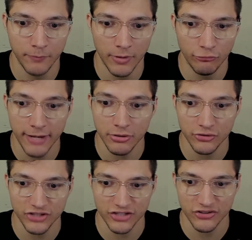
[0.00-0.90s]
Rainbow
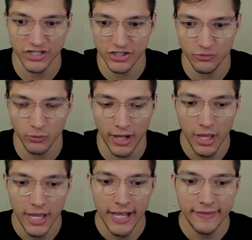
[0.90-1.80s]
Six Siege as well.
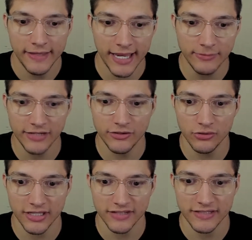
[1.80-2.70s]
The games that do this,